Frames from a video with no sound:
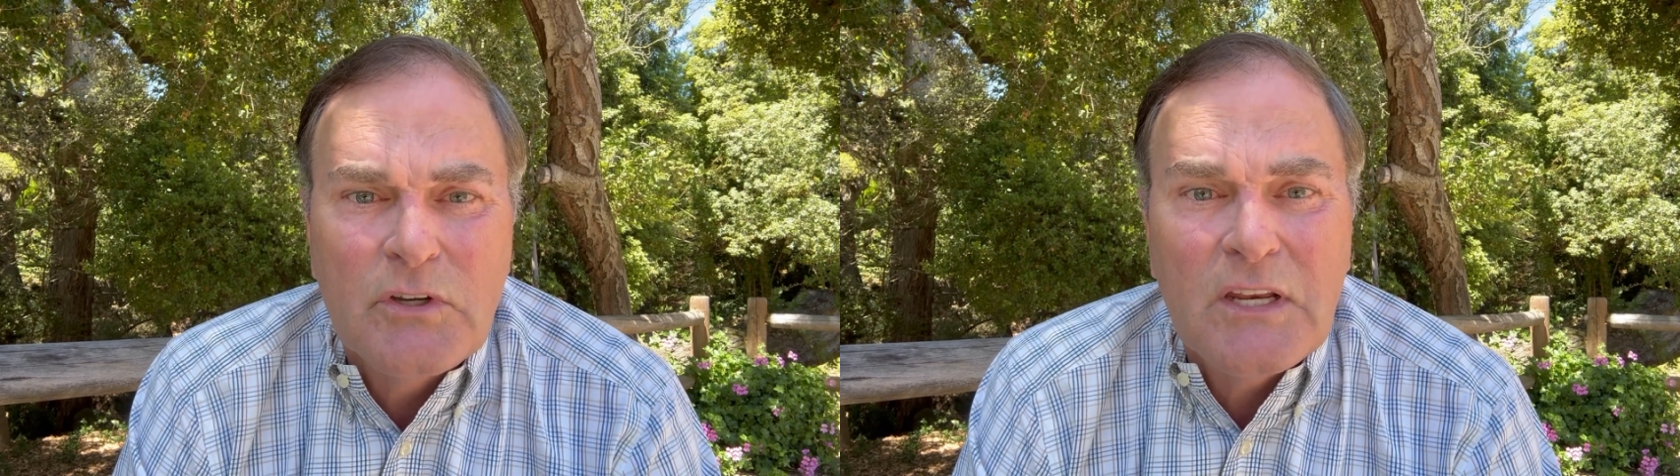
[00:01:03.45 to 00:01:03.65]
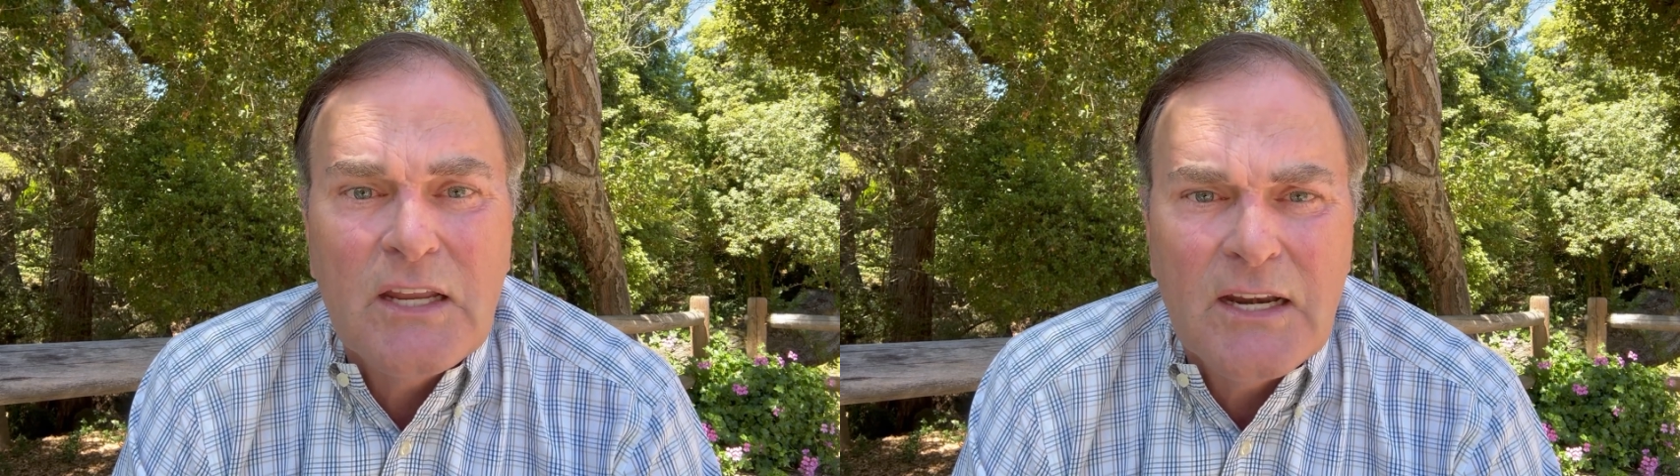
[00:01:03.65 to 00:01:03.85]

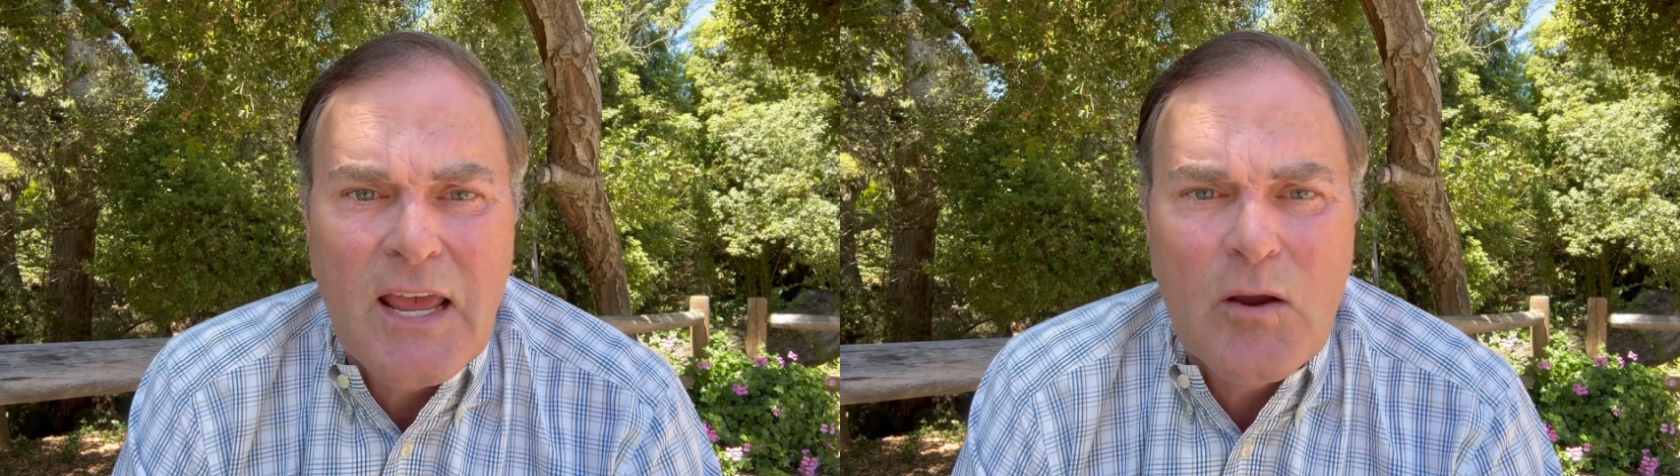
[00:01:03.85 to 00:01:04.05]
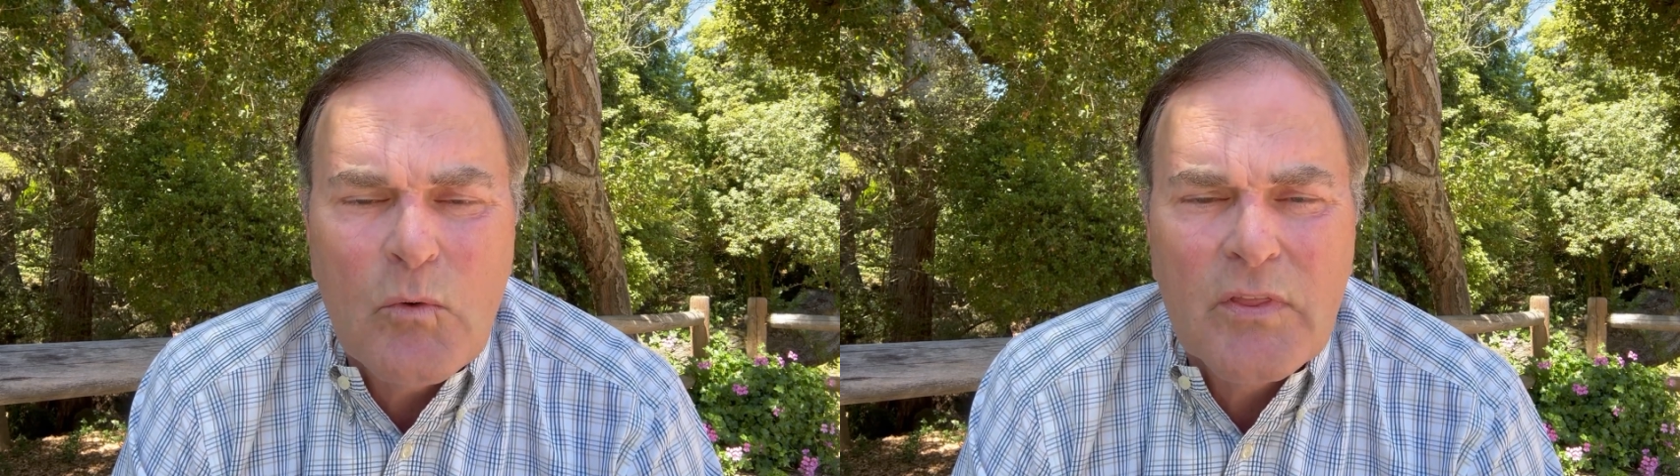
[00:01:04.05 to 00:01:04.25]
the
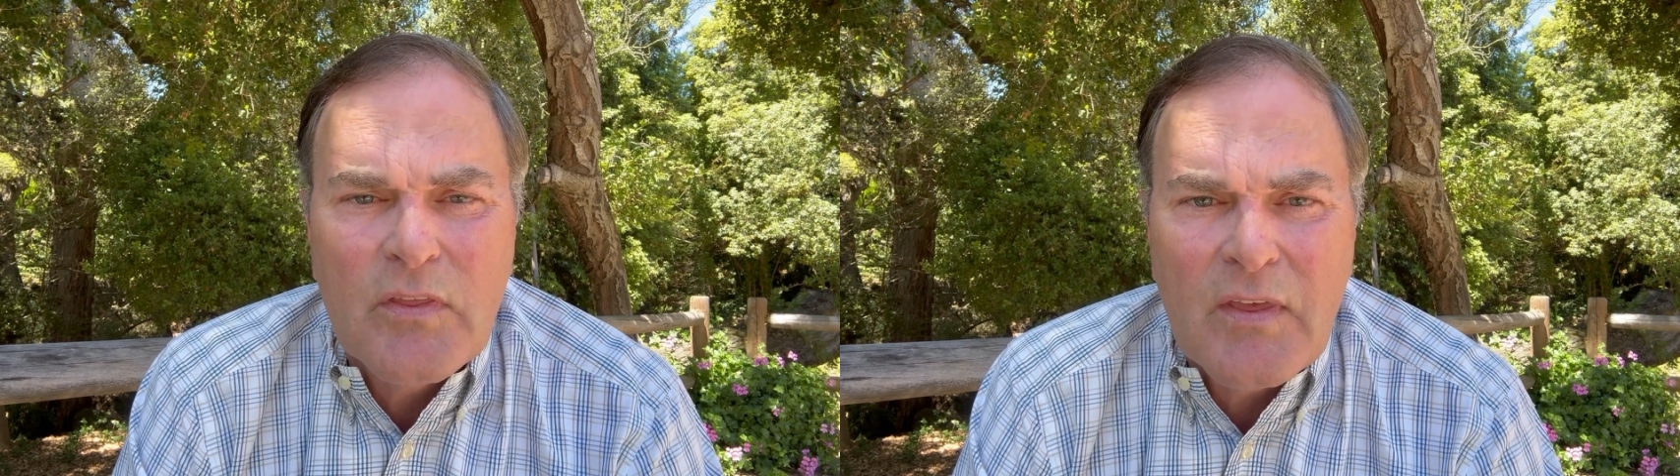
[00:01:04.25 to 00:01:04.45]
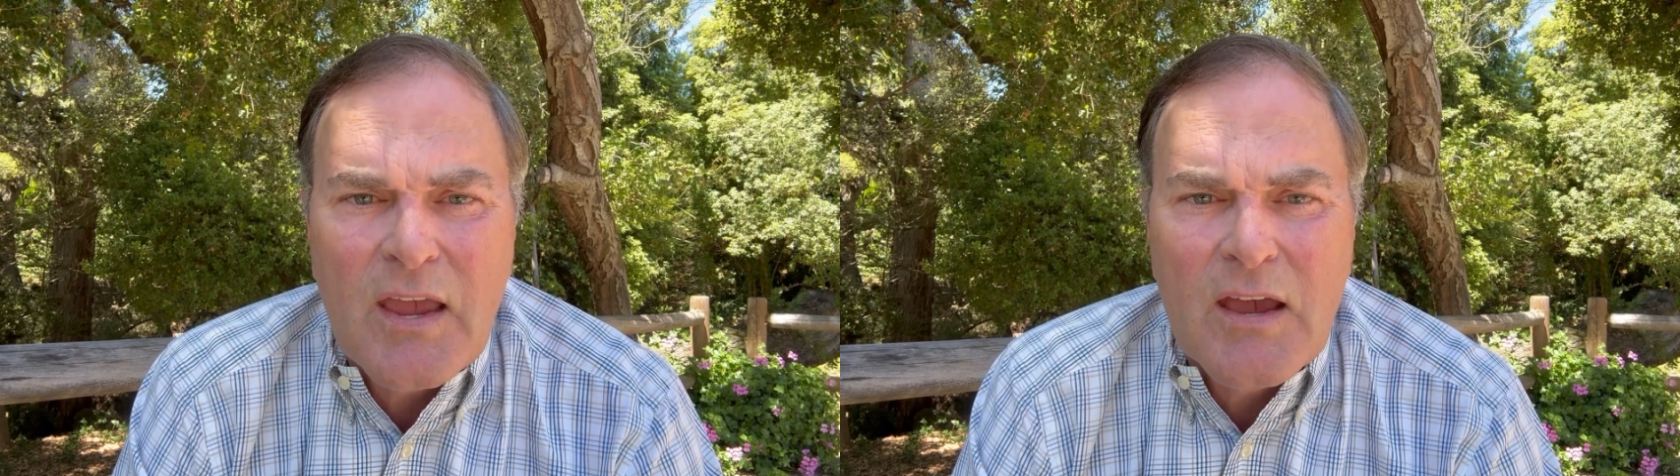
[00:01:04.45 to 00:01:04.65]
DNA
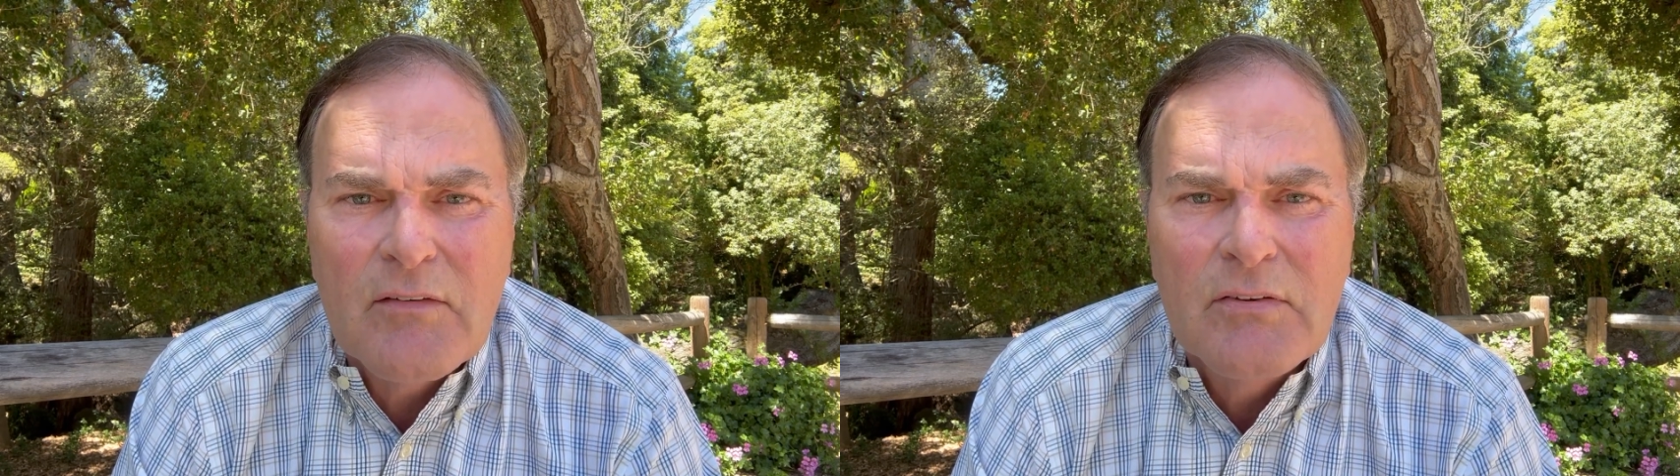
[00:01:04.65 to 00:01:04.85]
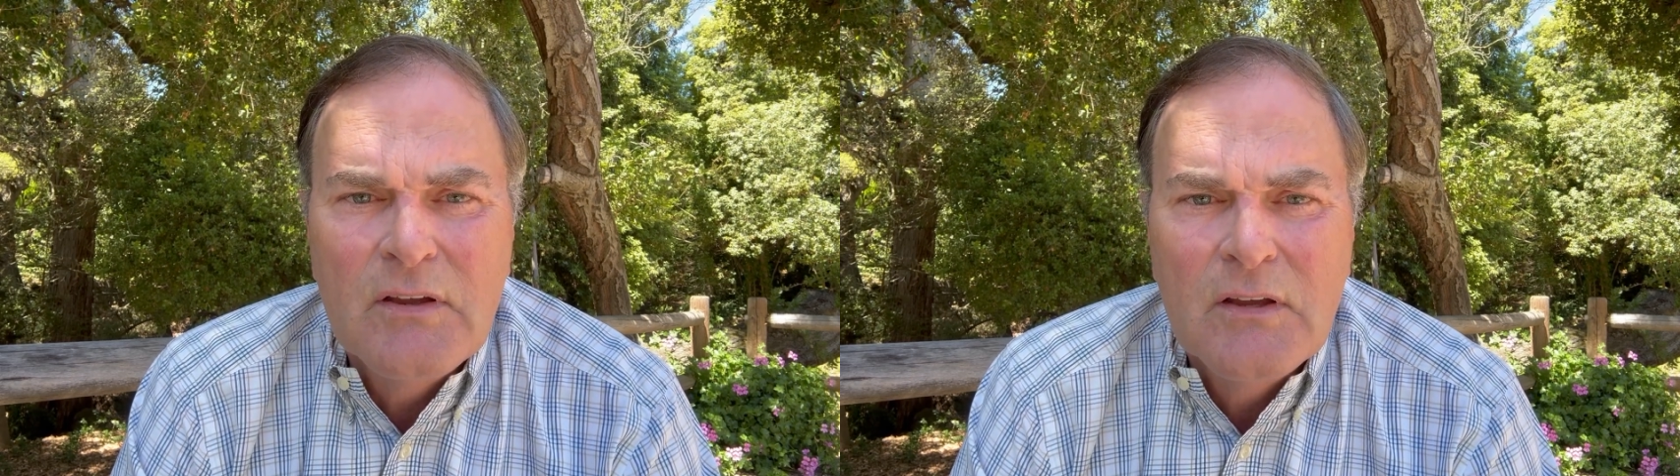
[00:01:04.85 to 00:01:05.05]
whether they
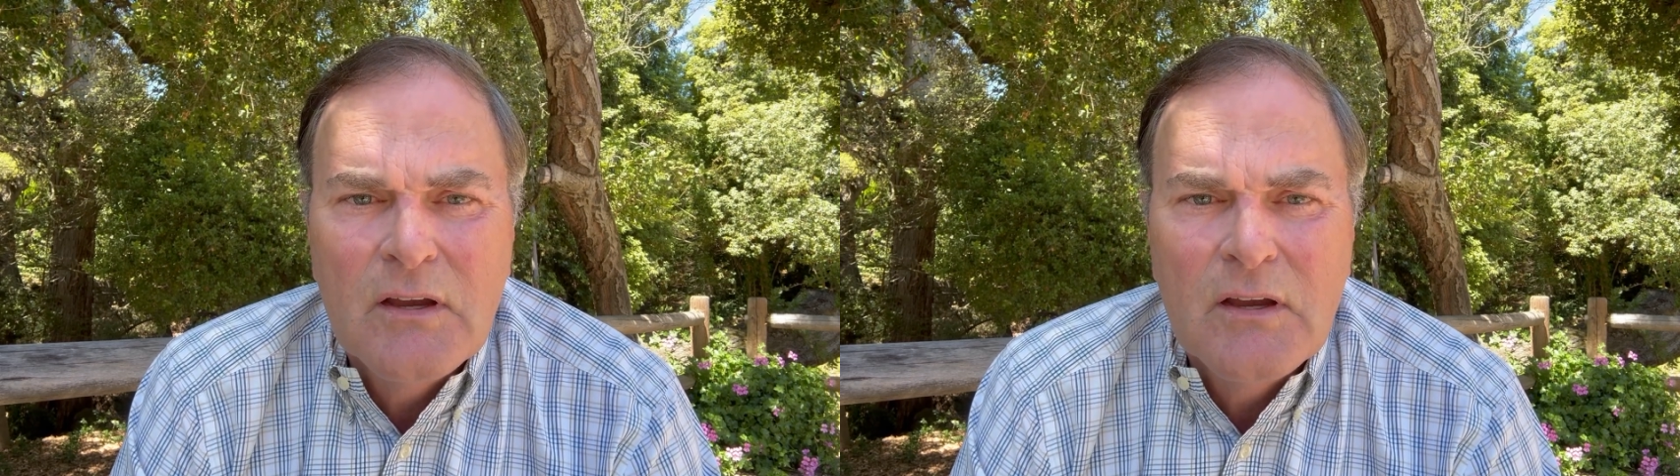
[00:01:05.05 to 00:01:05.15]
have